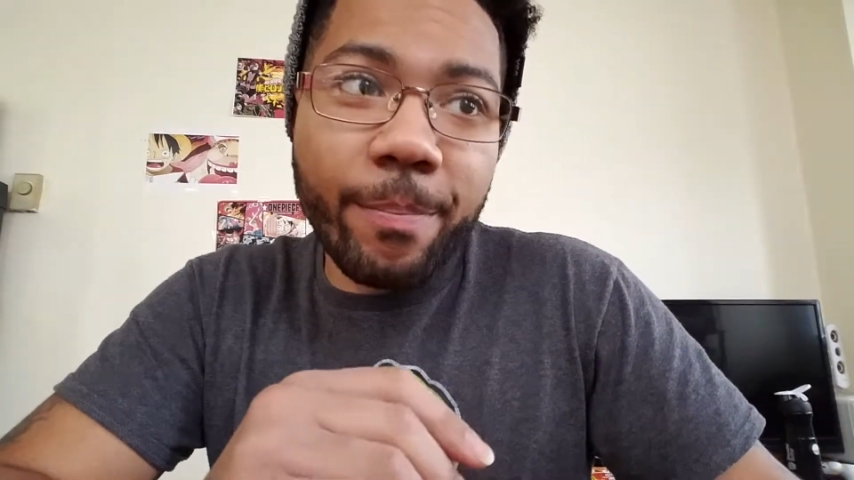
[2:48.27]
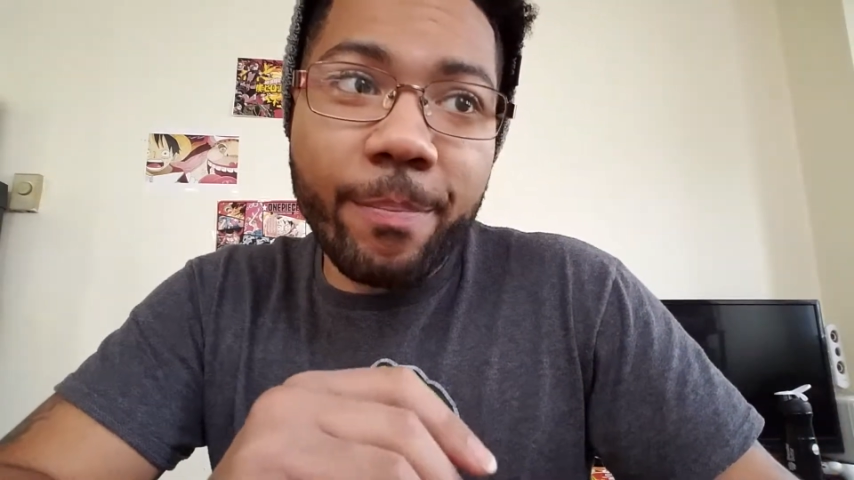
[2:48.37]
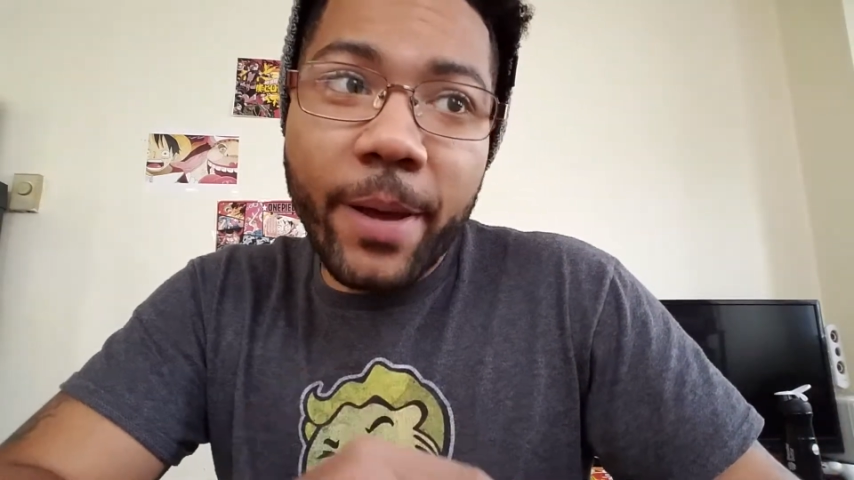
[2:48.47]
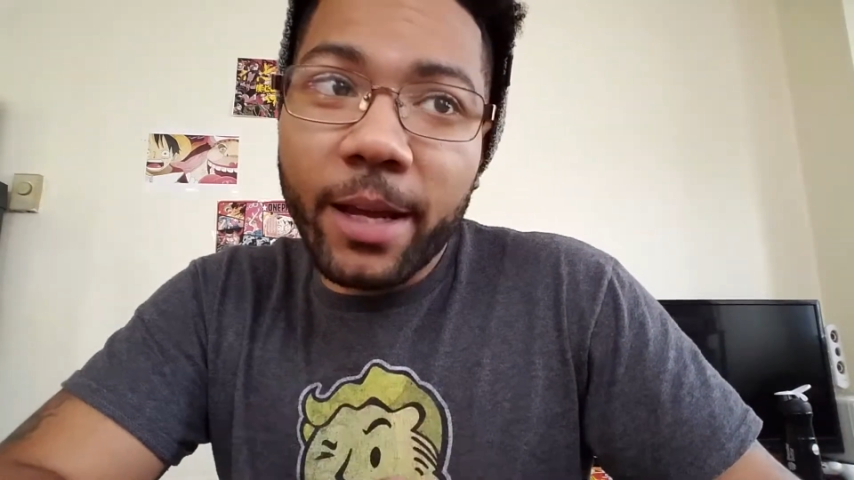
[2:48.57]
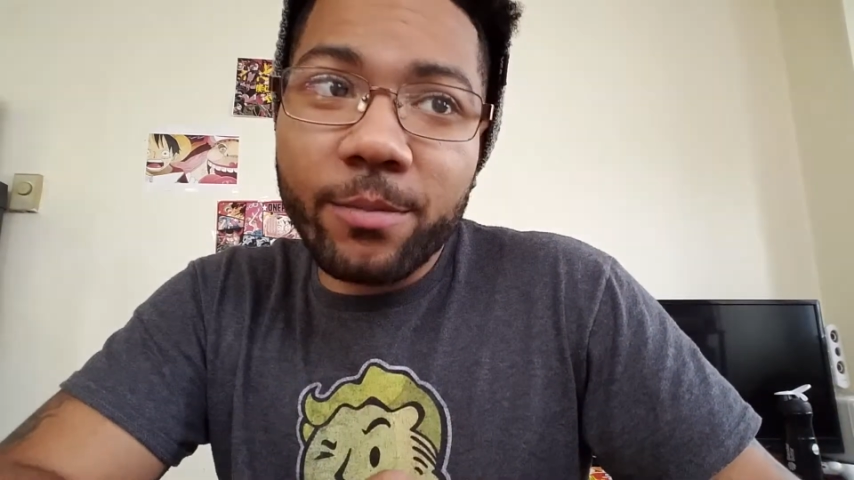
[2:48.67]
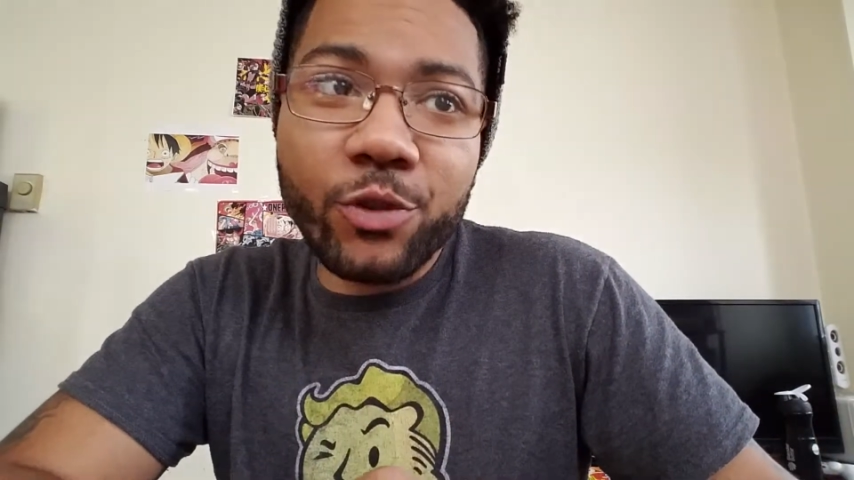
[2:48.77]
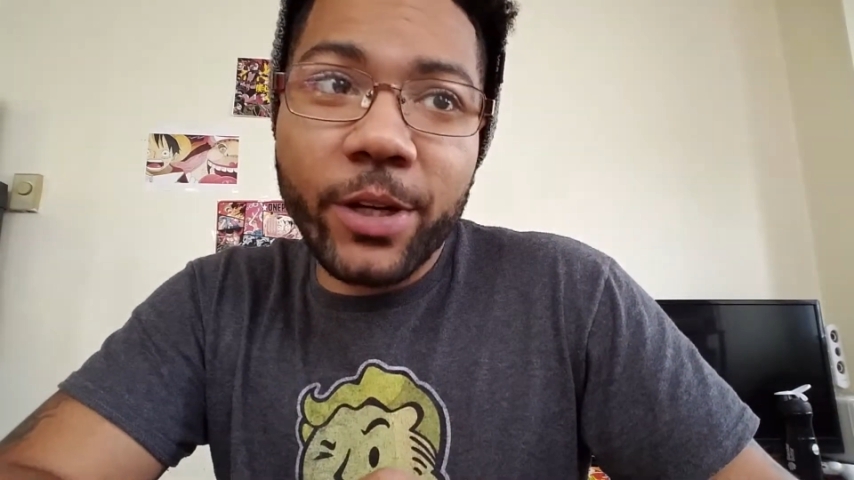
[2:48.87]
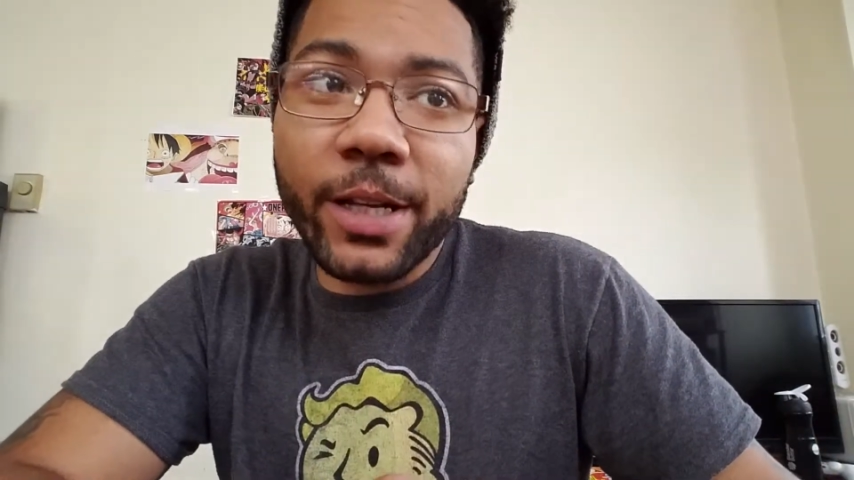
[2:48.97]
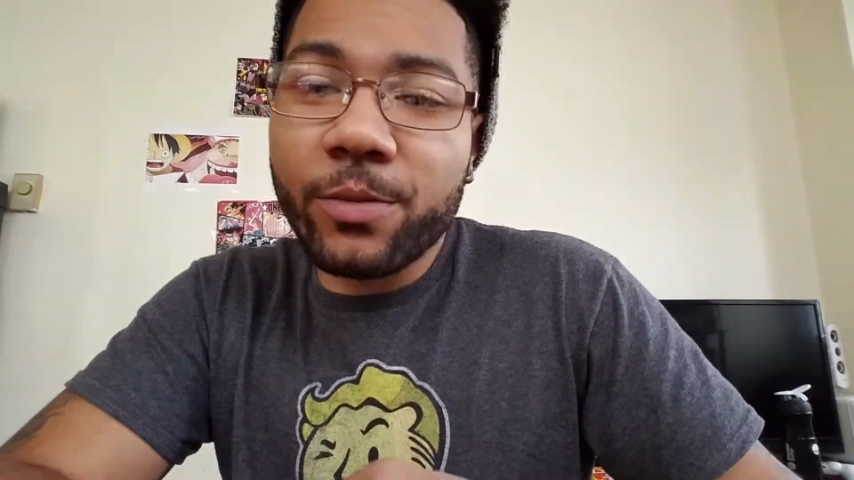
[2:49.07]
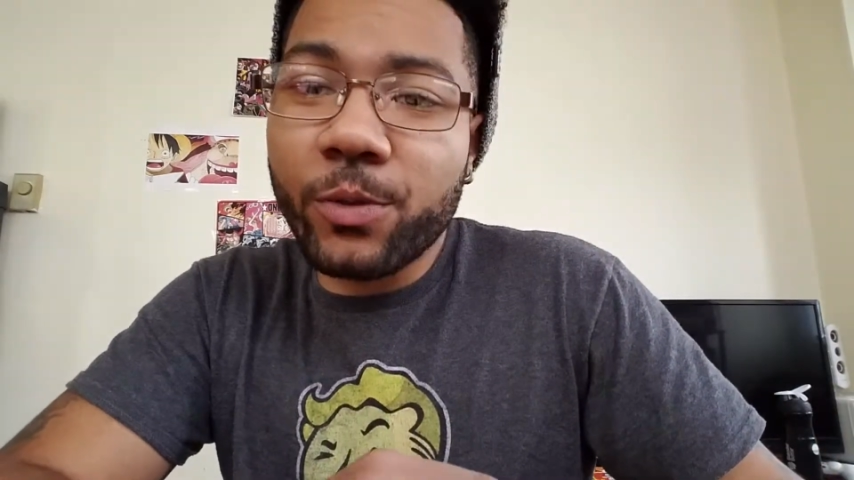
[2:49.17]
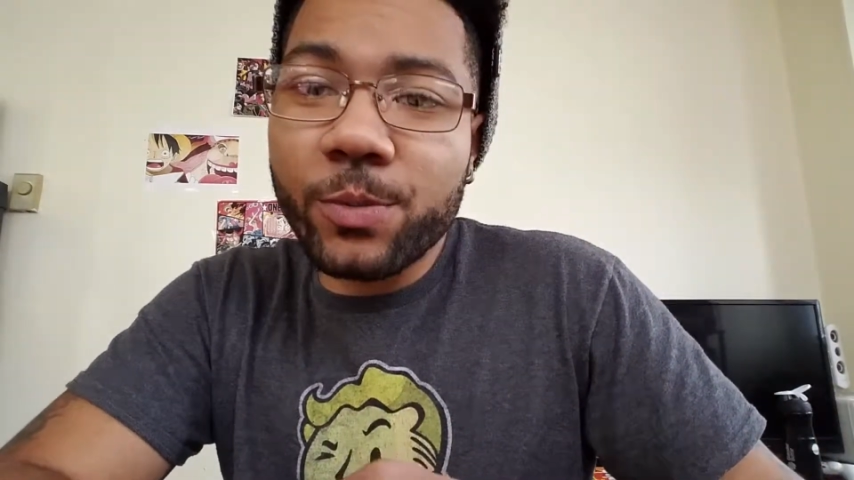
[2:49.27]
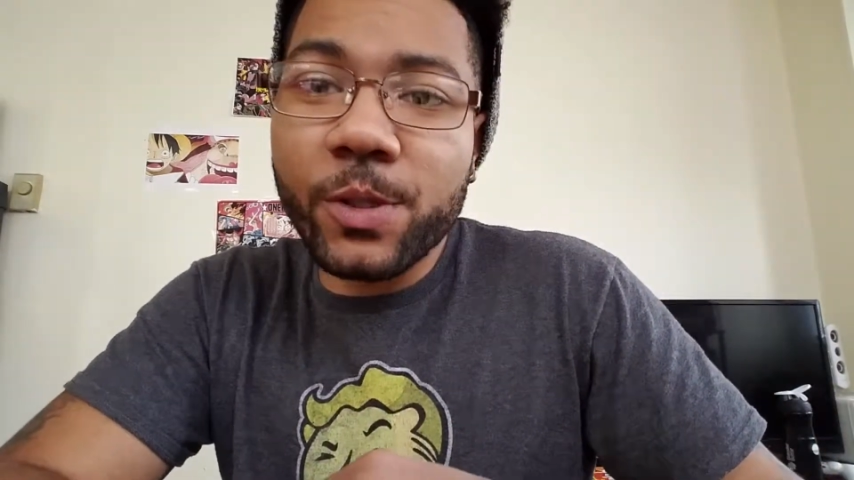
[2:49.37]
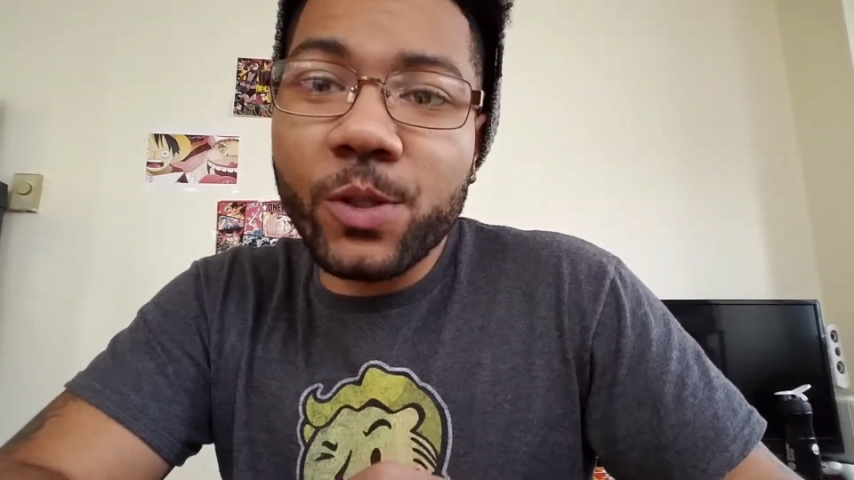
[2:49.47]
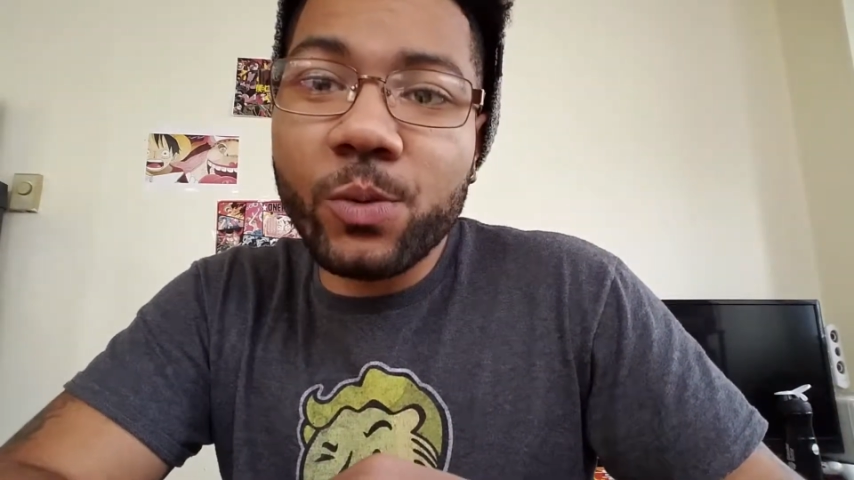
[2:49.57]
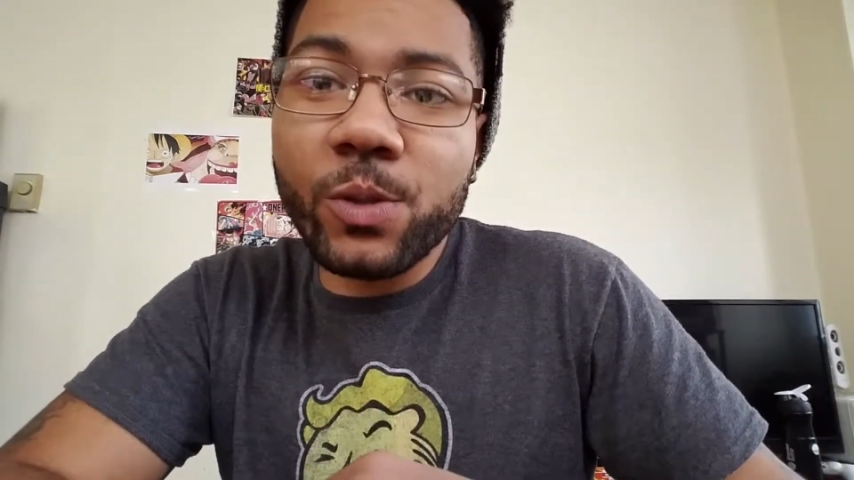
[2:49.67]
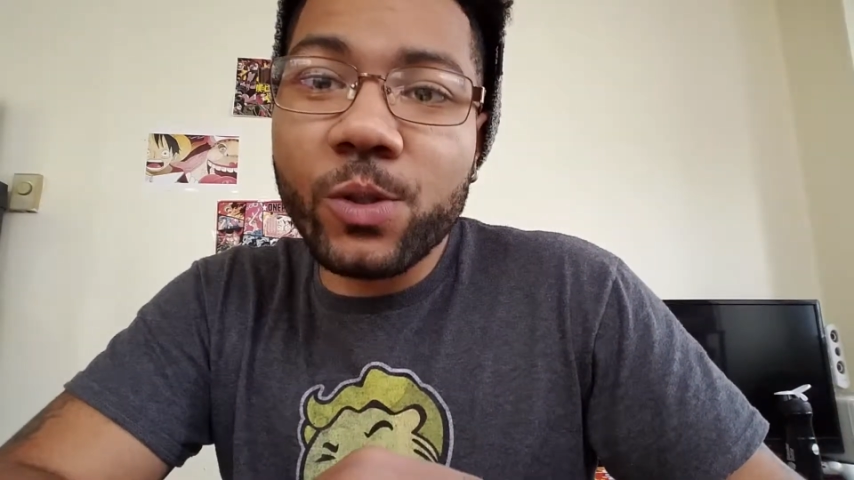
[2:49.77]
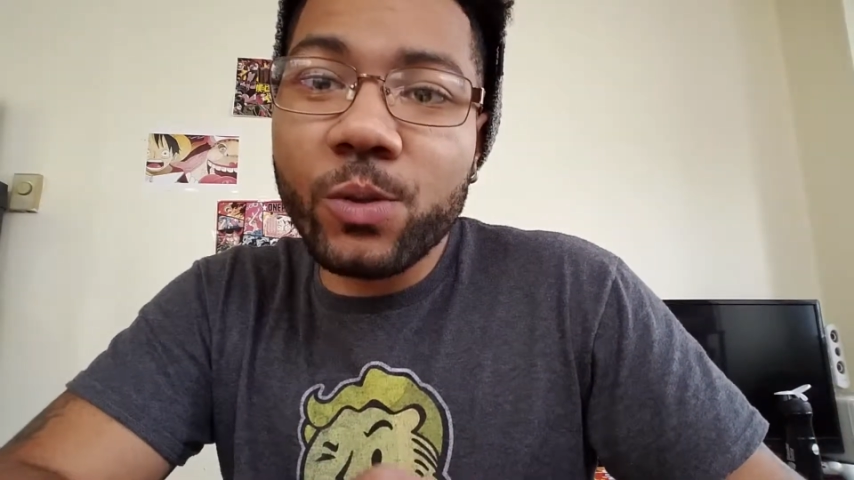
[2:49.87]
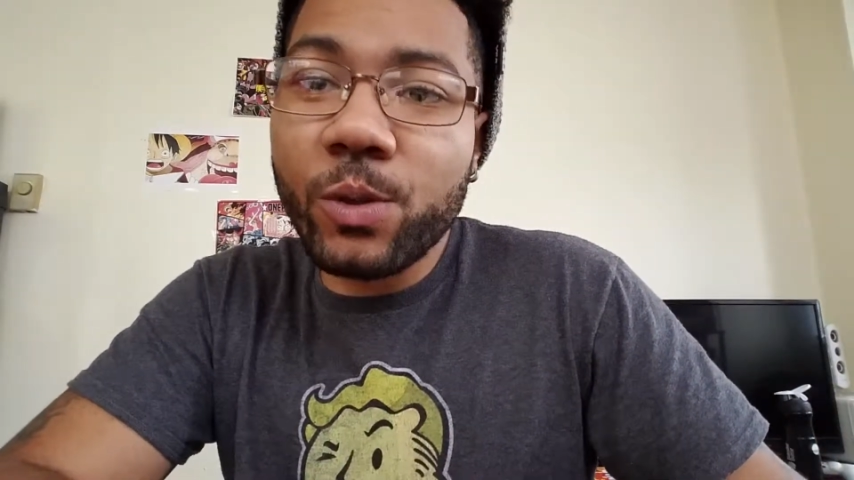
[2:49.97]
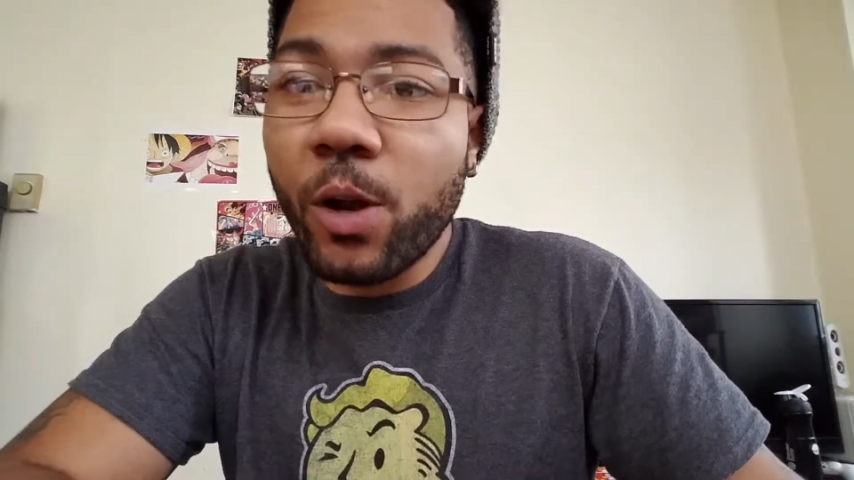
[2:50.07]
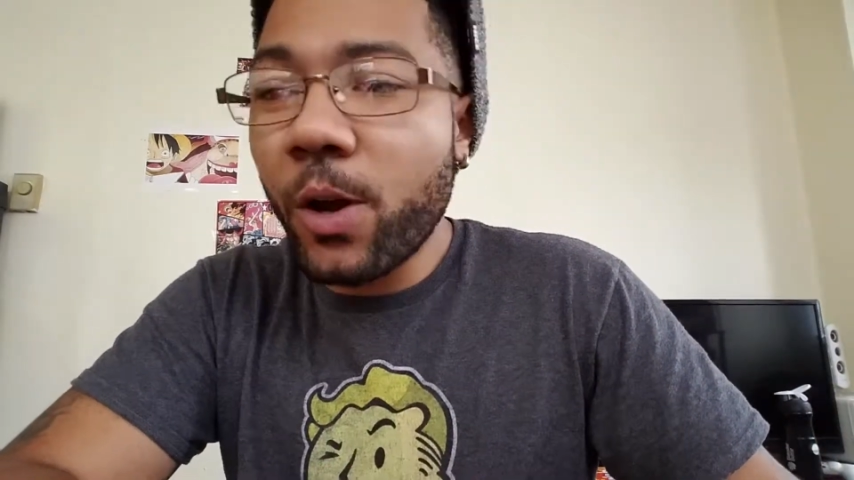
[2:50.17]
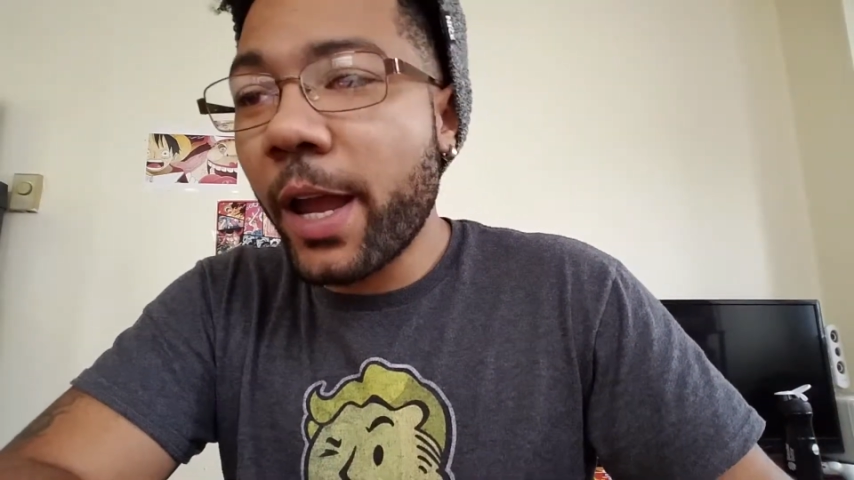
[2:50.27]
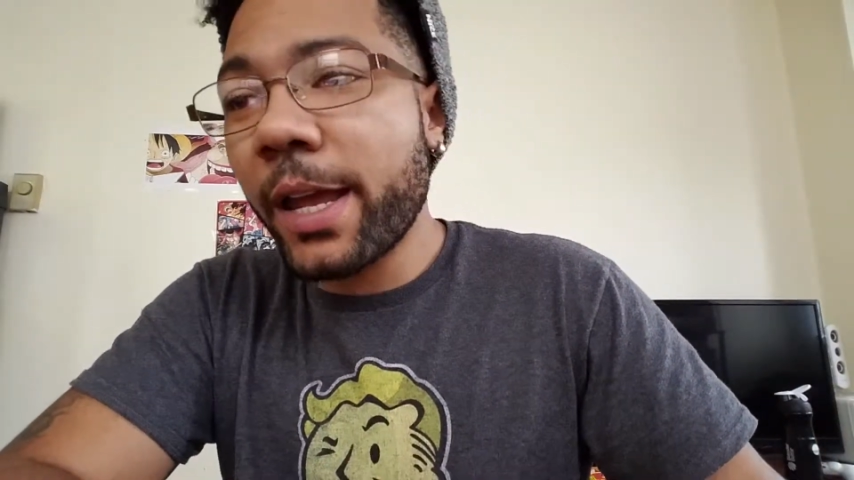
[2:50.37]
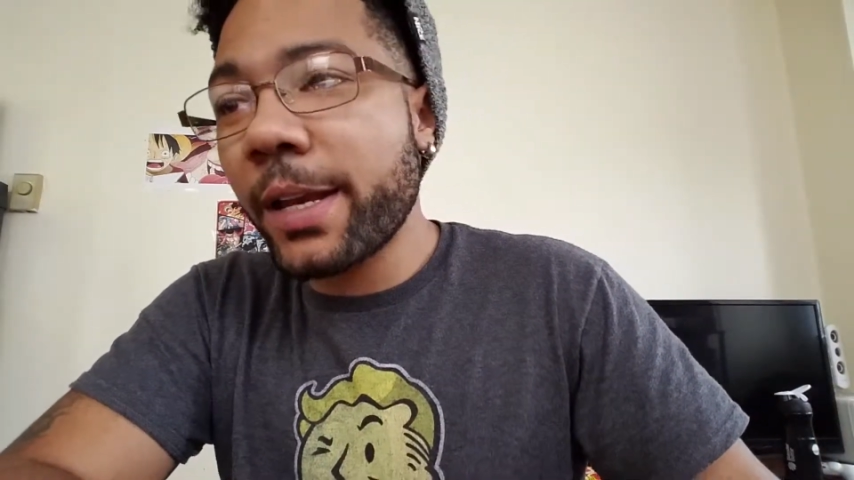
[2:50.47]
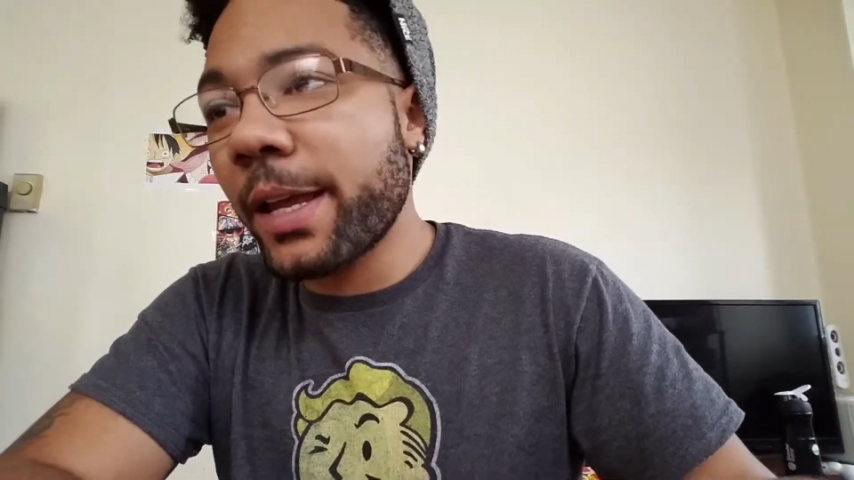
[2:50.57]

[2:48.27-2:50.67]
Peckham transforms into a Sulong and,